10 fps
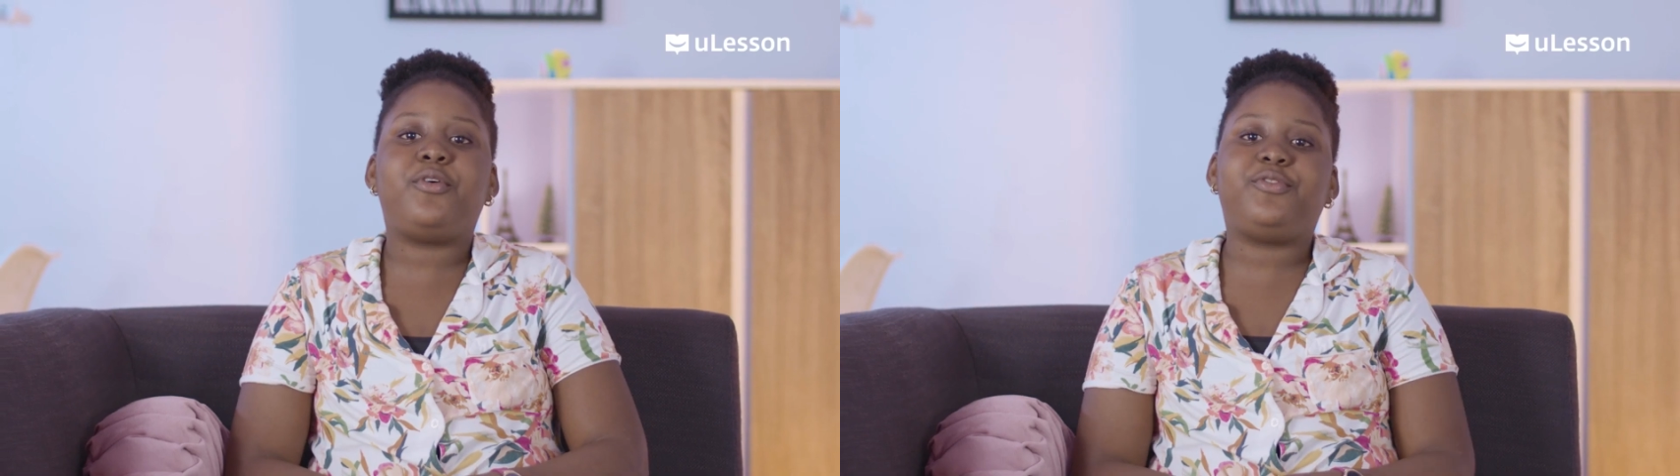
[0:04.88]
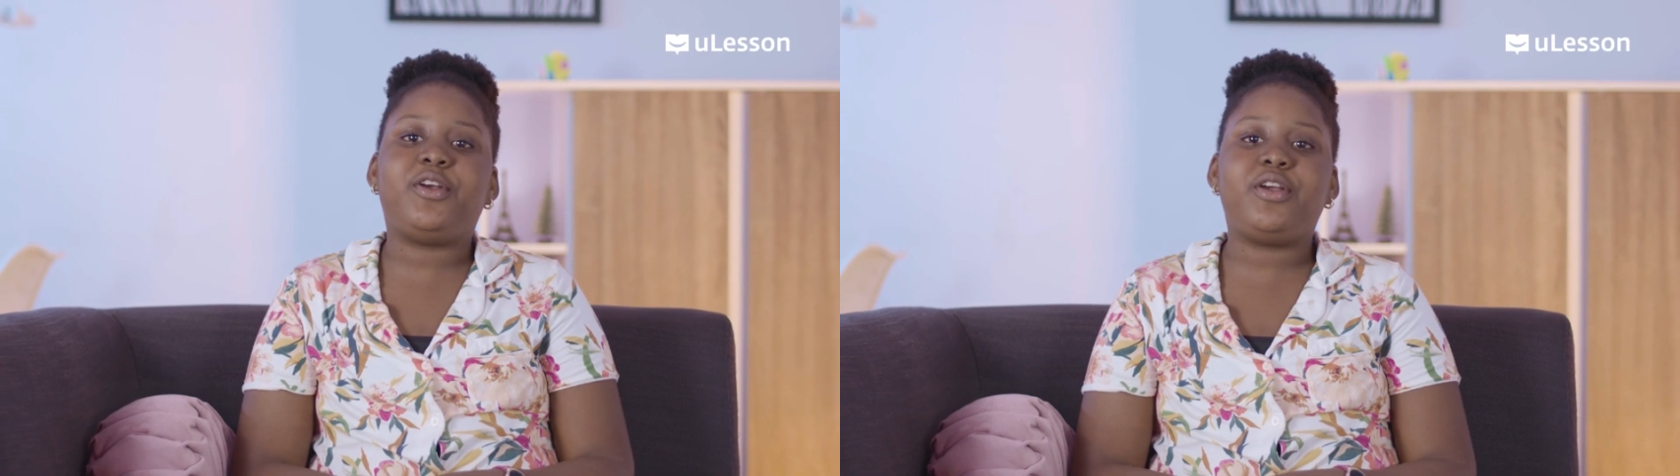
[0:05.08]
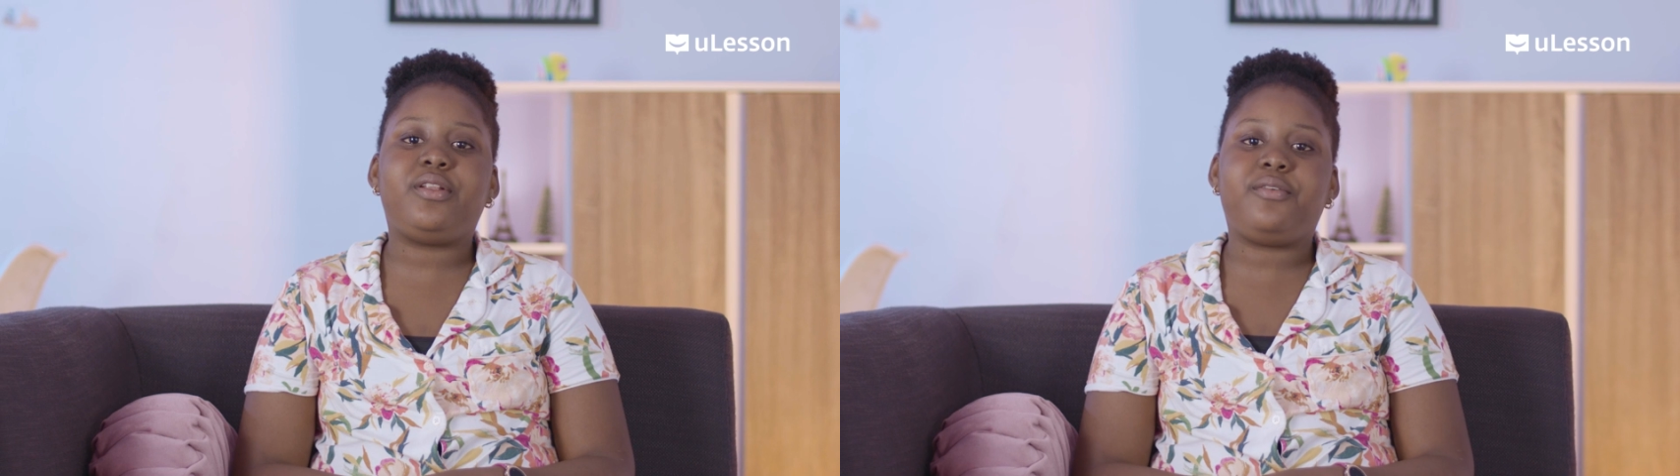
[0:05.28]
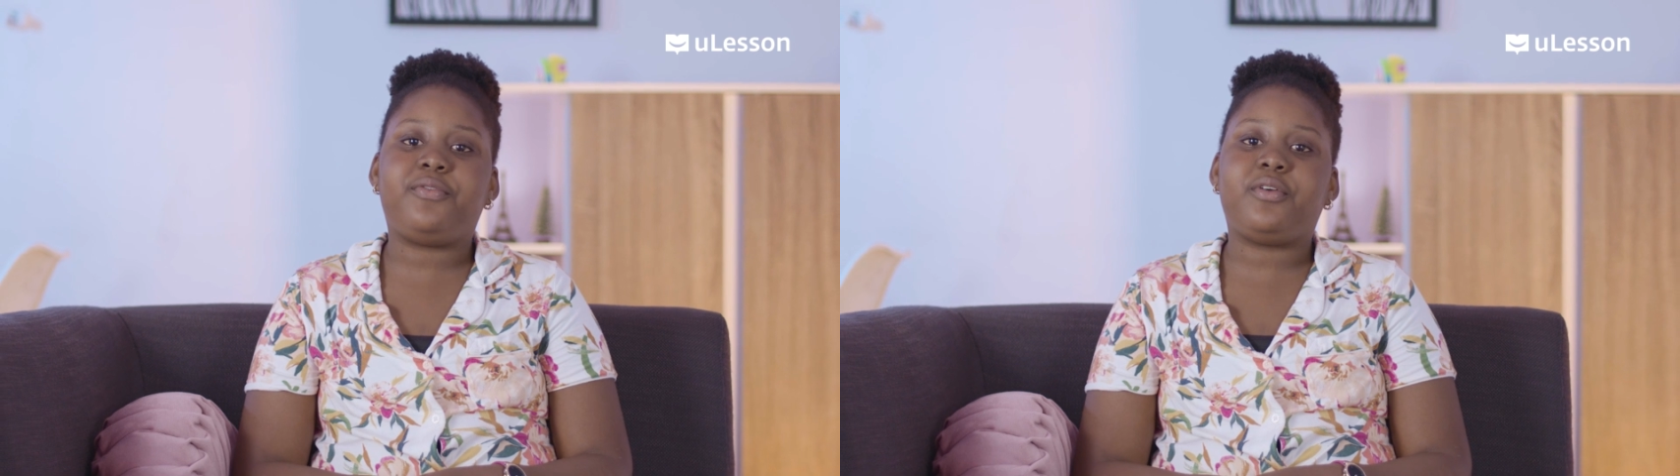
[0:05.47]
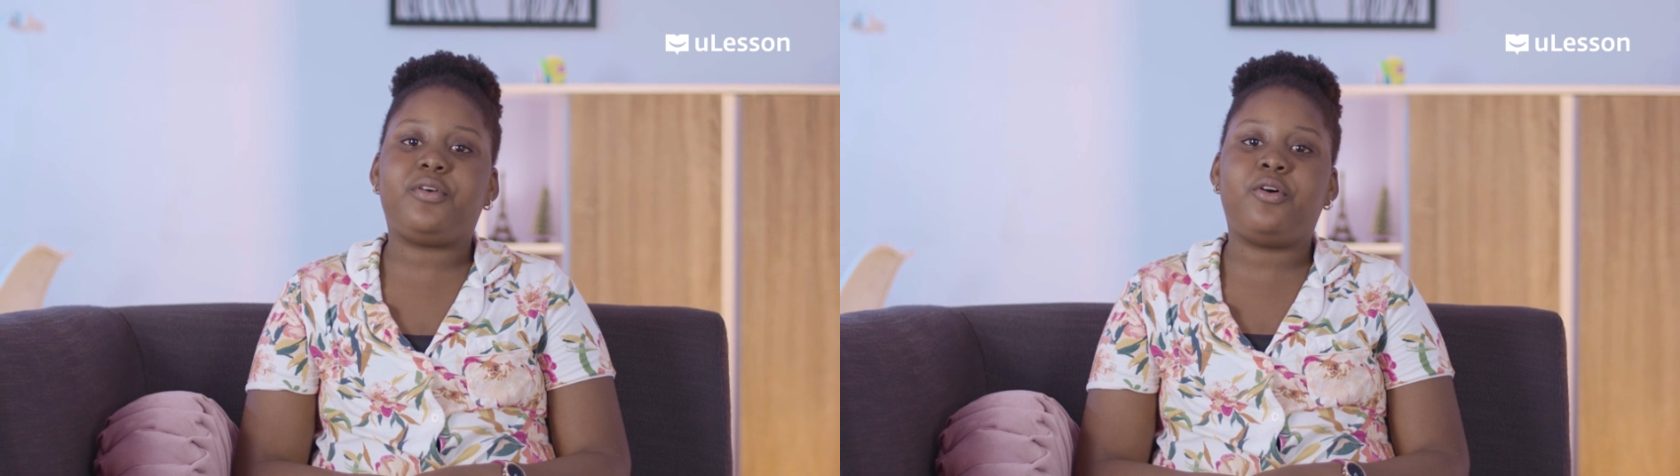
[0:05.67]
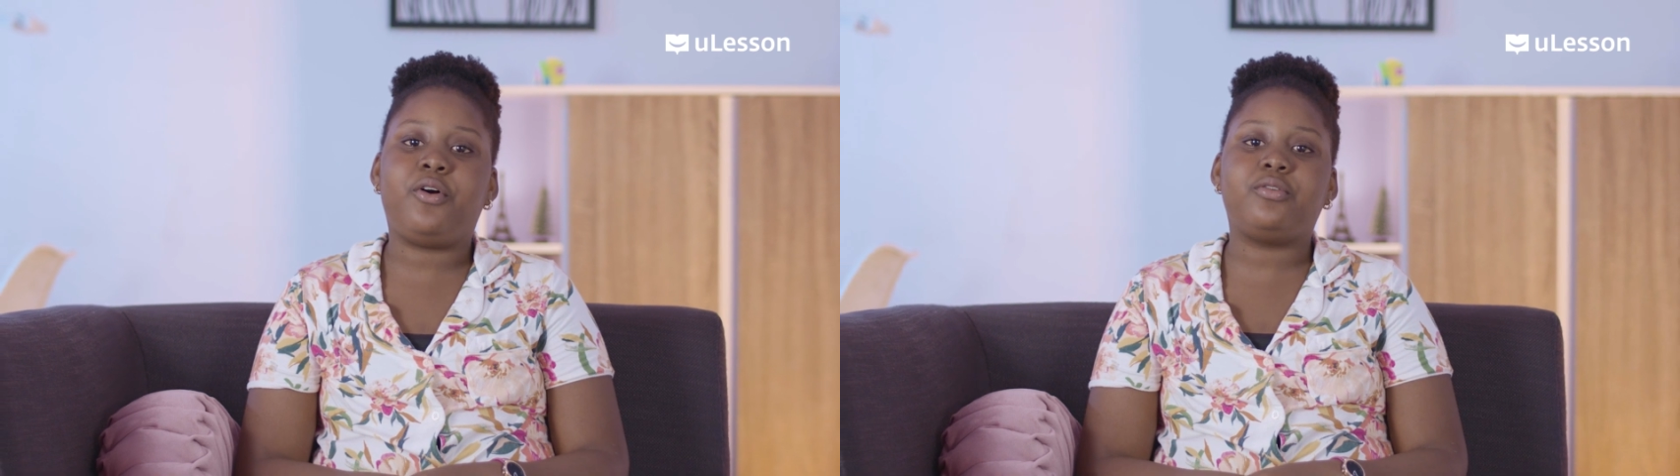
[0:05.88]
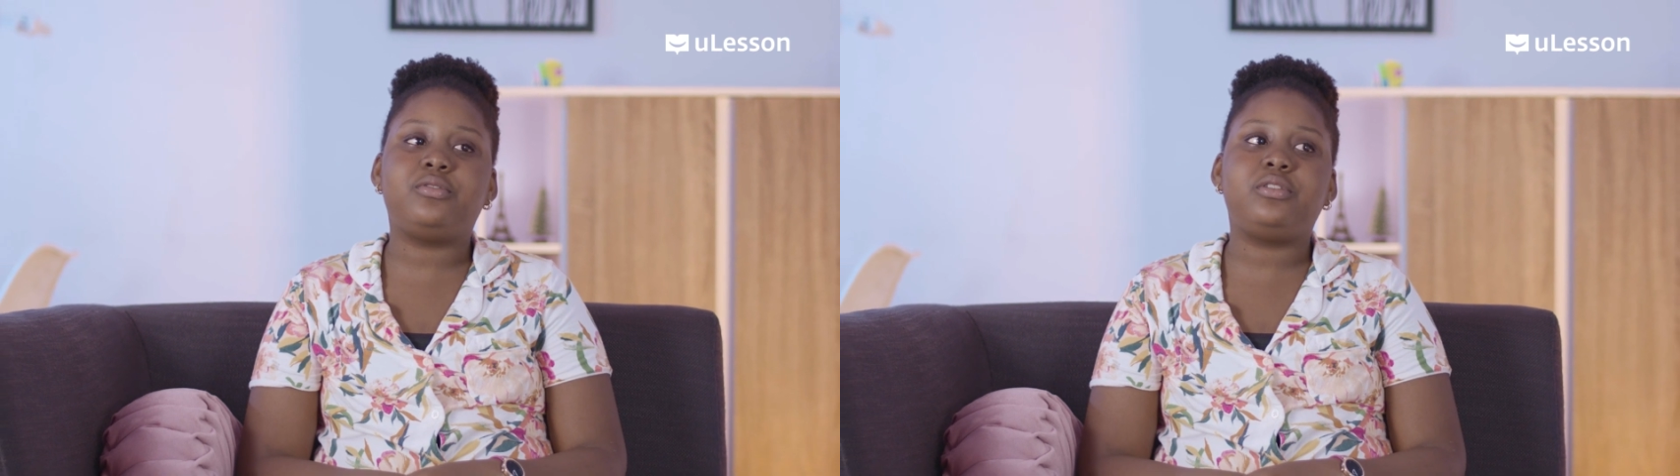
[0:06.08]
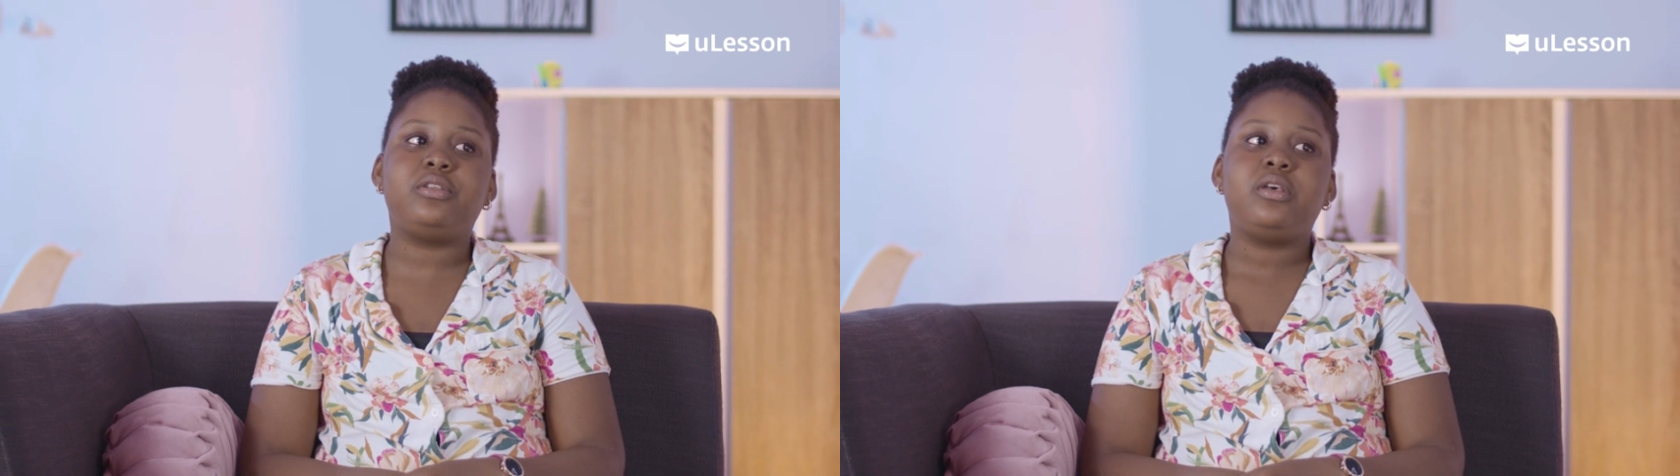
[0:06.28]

was very difficult.